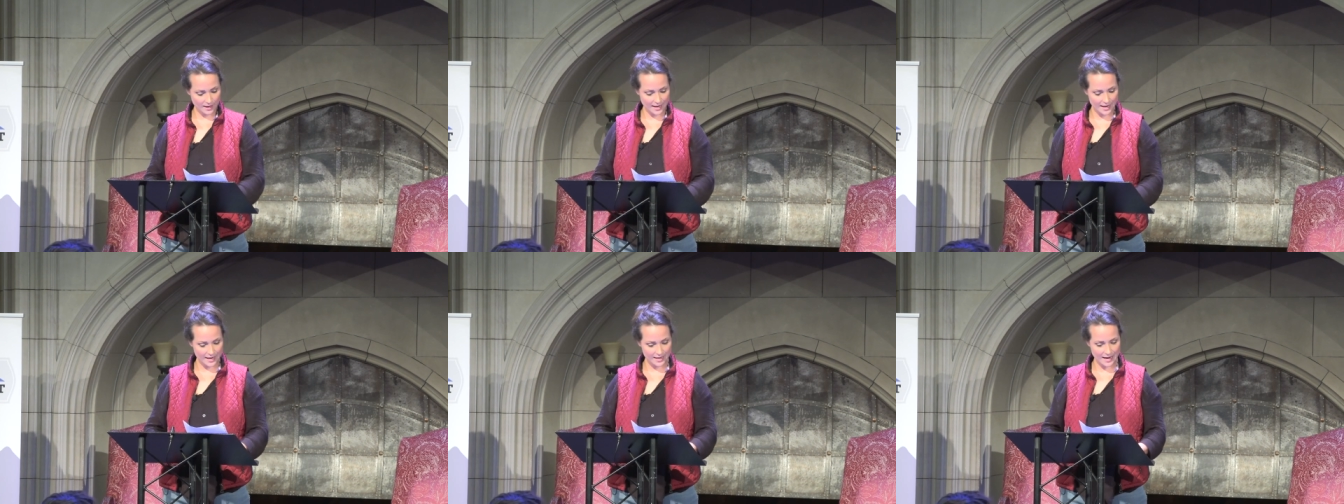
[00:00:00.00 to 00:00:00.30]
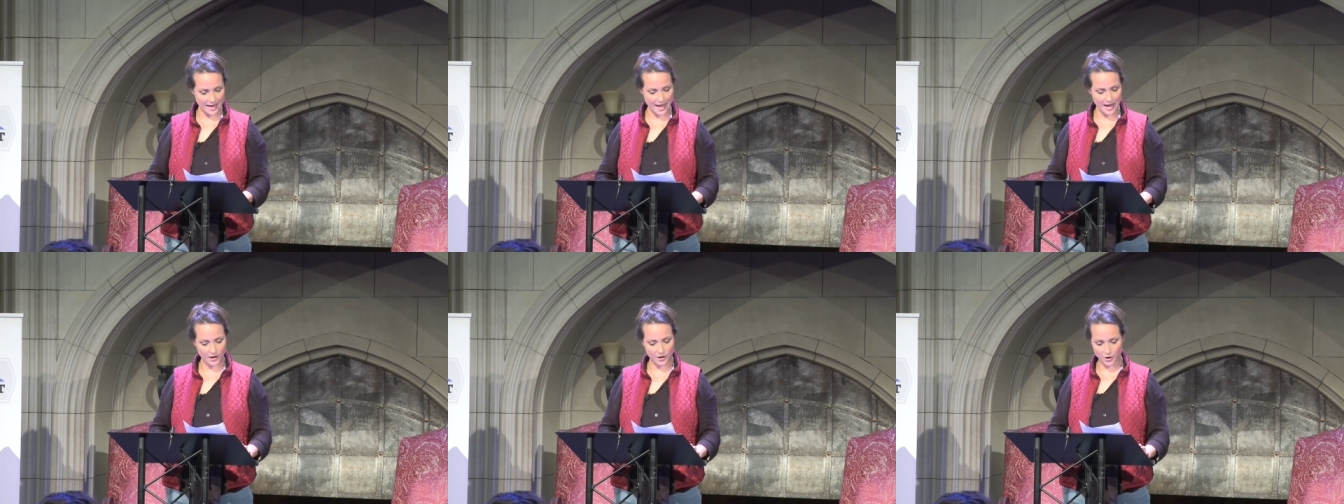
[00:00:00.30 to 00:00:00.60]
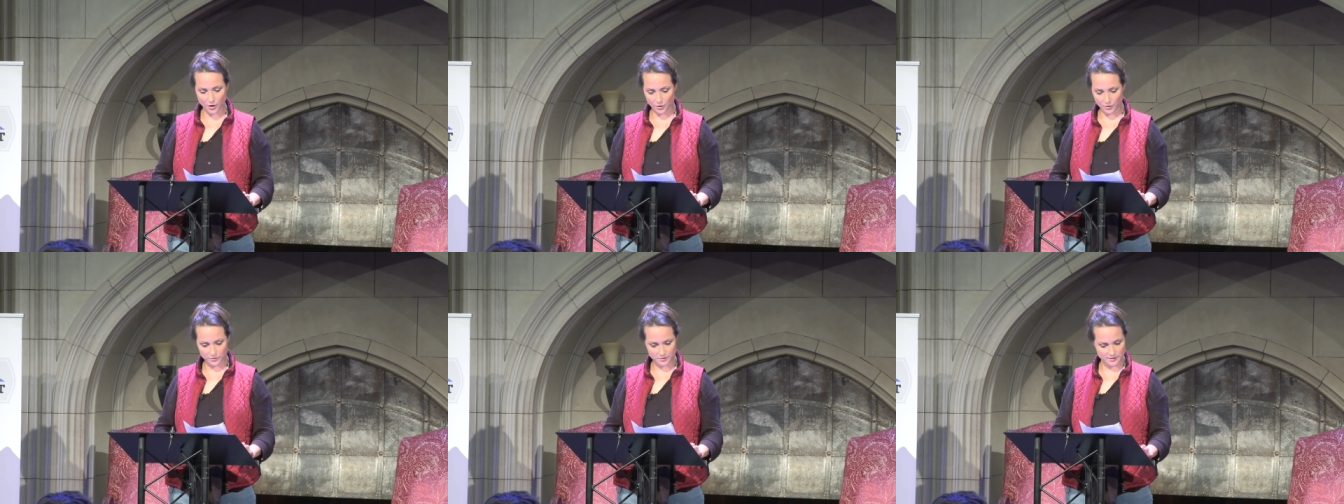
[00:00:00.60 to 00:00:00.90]
It
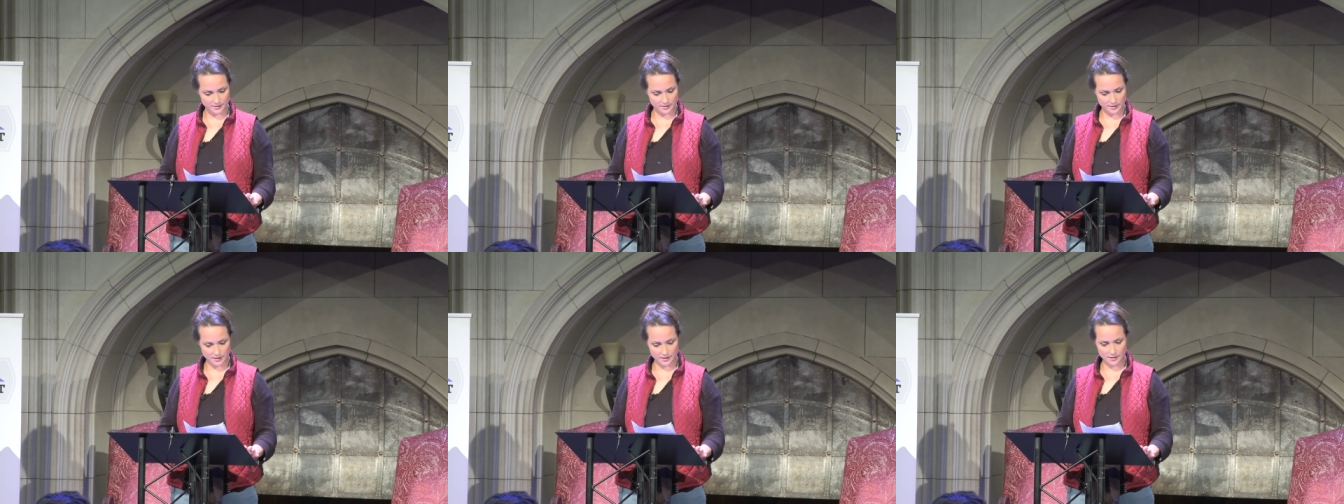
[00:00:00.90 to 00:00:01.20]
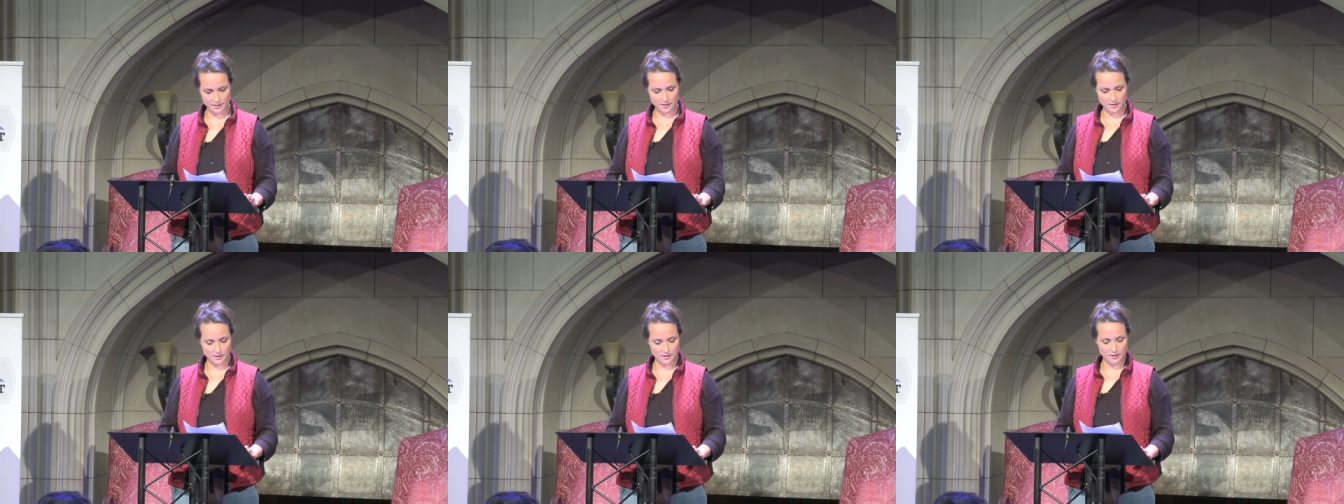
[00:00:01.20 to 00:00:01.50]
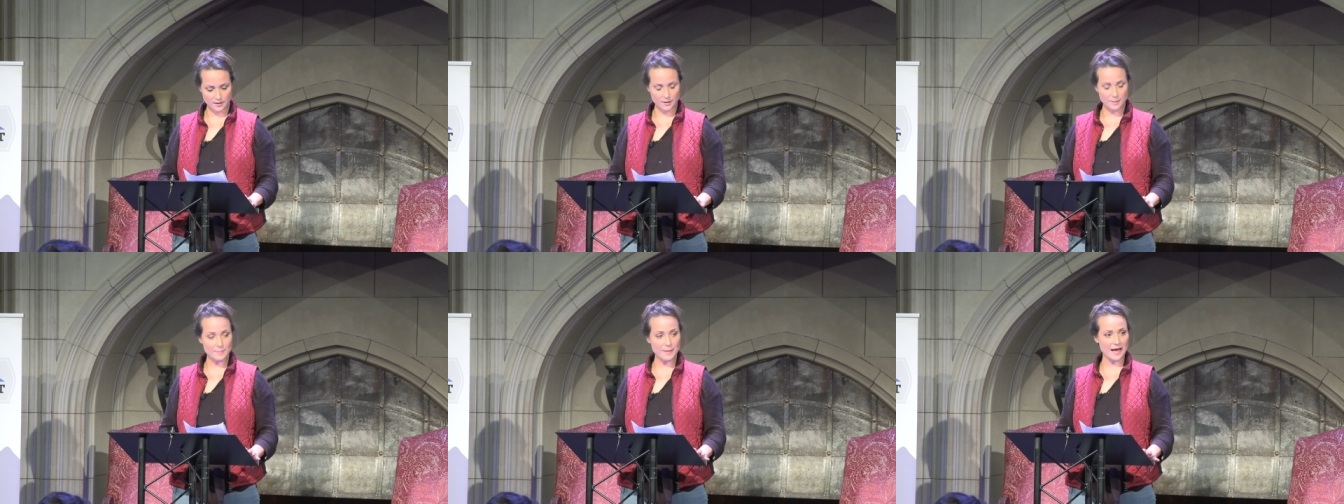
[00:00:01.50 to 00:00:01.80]
echoes
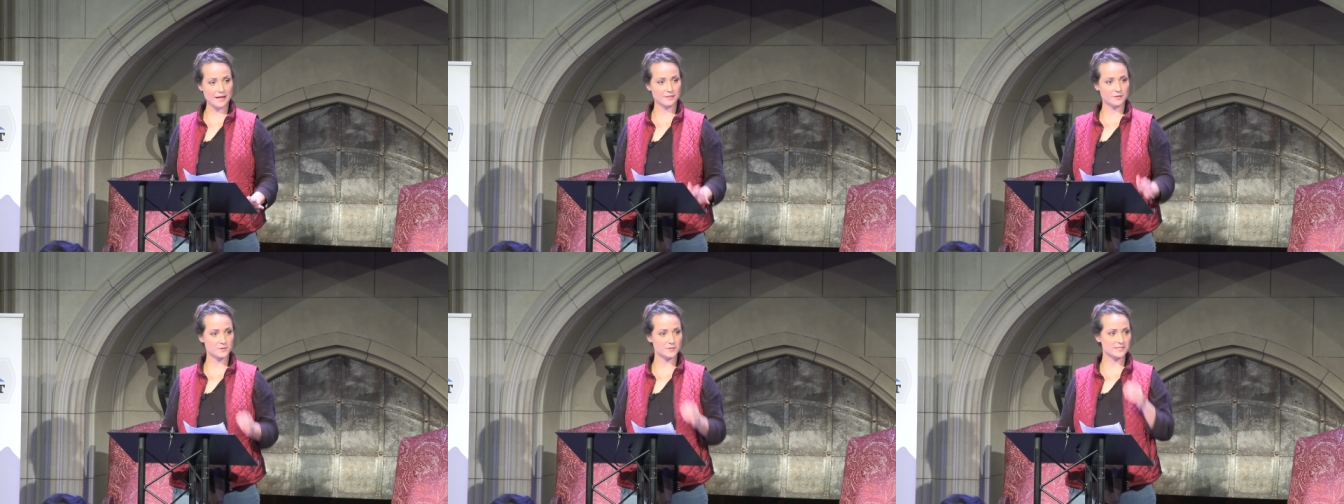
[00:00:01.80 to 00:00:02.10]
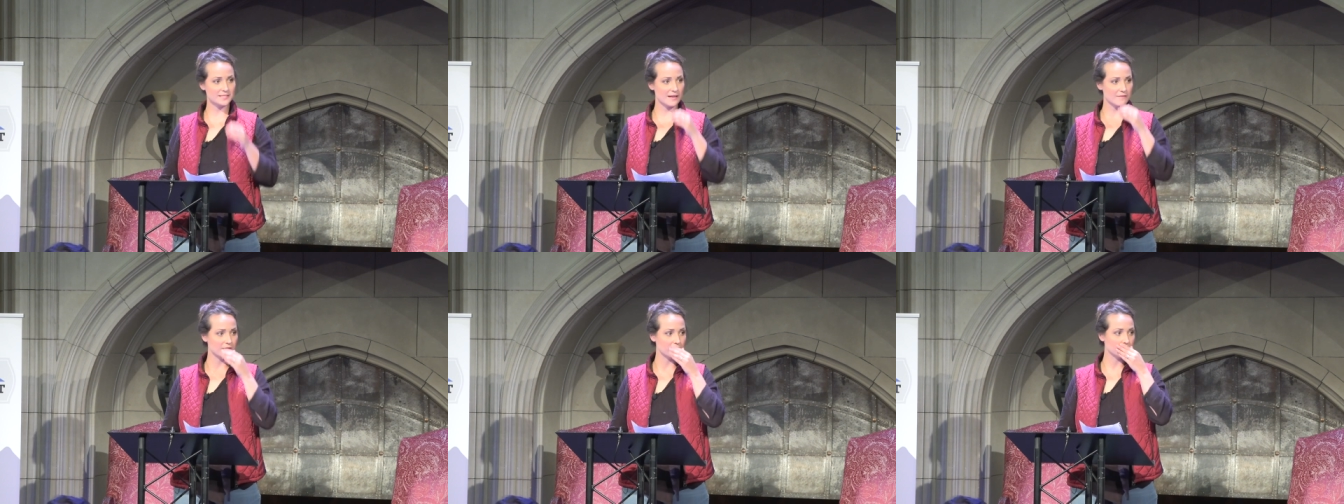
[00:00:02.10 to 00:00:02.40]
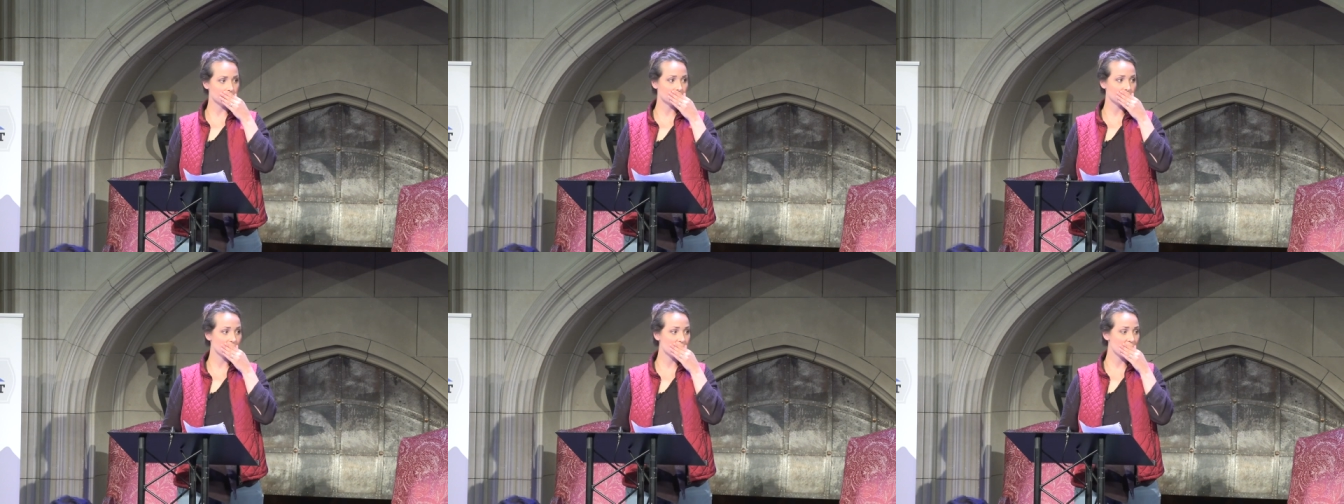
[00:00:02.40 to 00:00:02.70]
Matthew
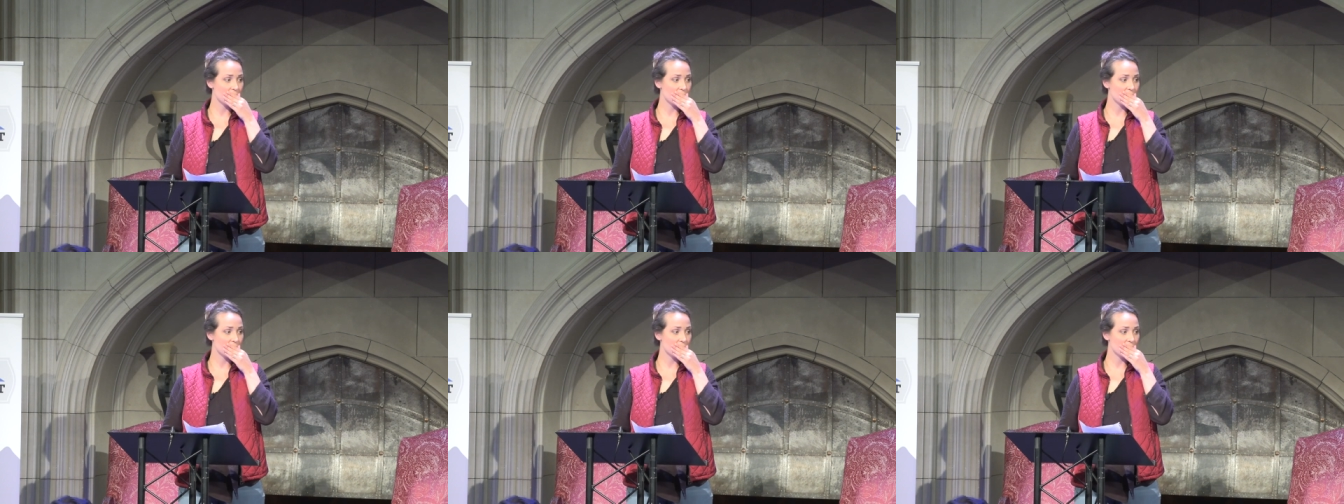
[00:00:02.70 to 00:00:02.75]
7.